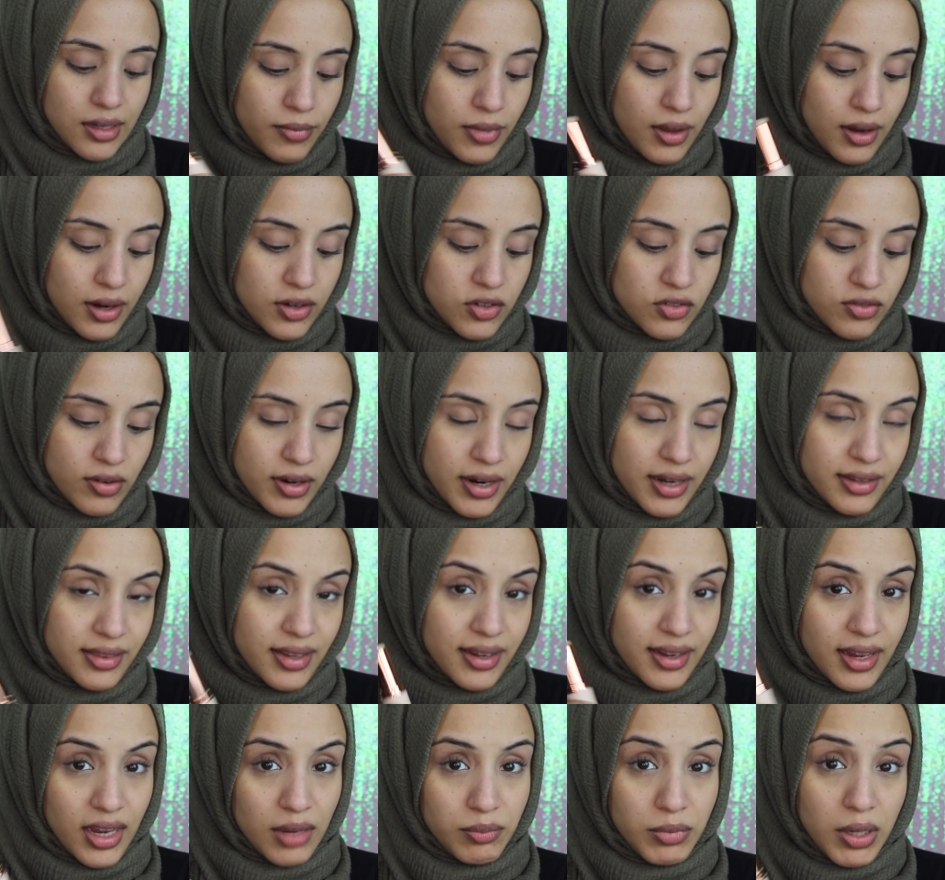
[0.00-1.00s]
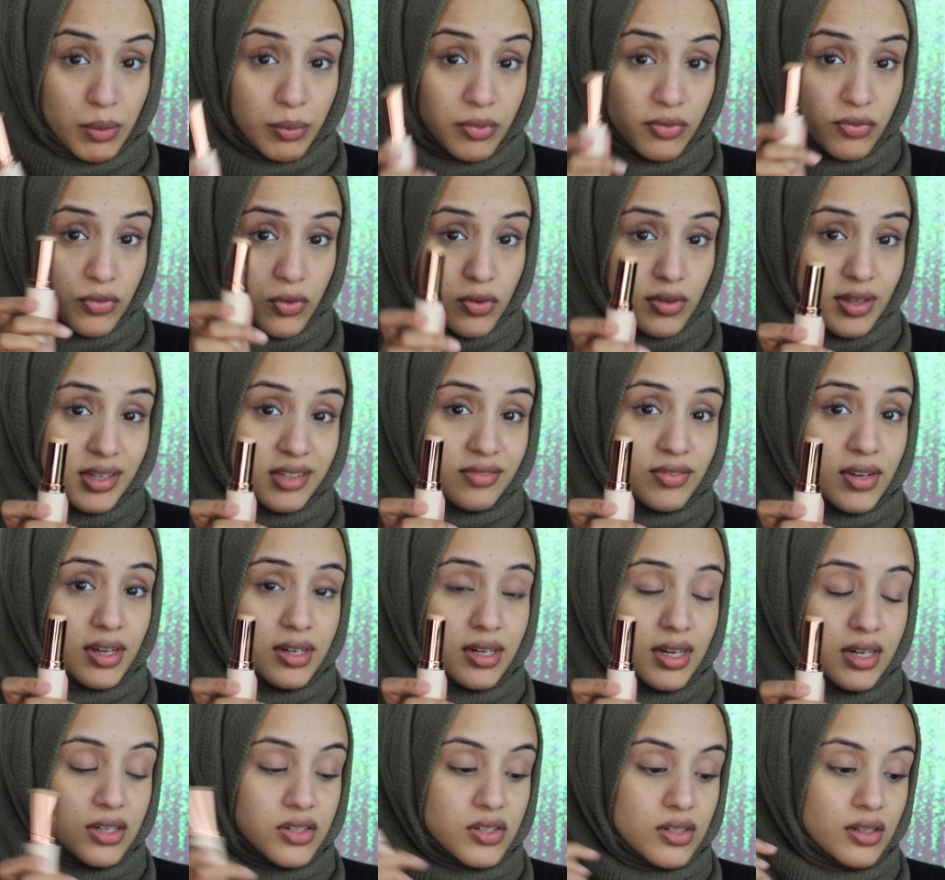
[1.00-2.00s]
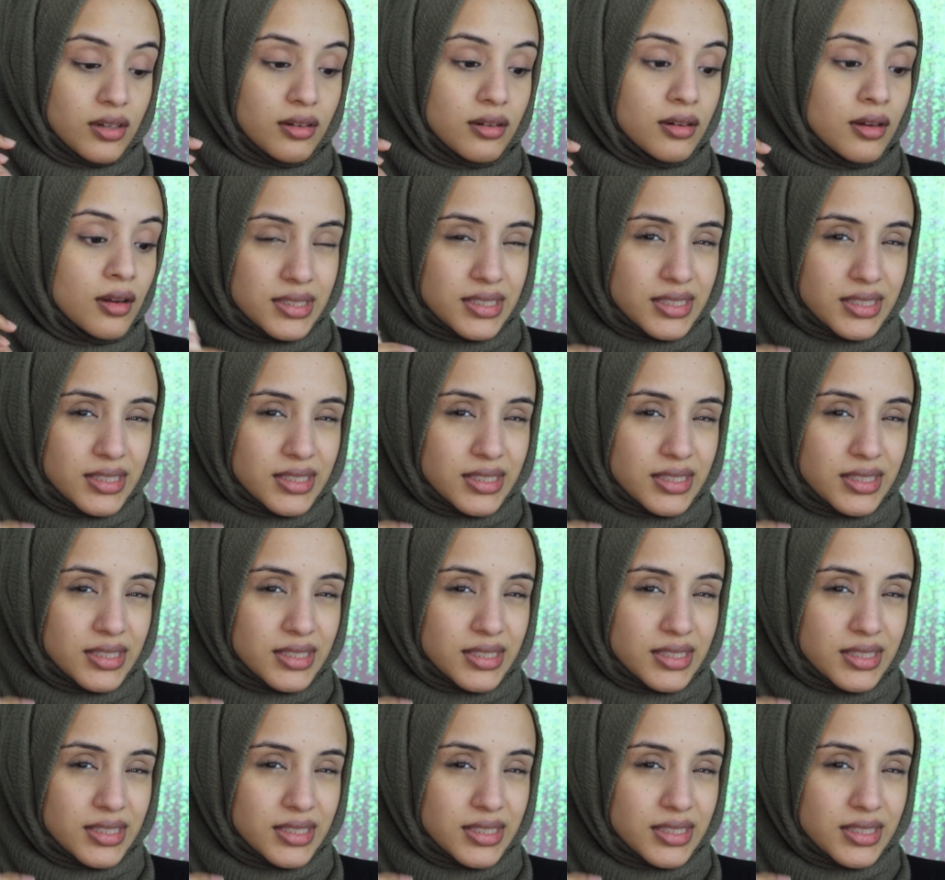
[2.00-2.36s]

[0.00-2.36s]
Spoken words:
that I tried that came out before this foundation,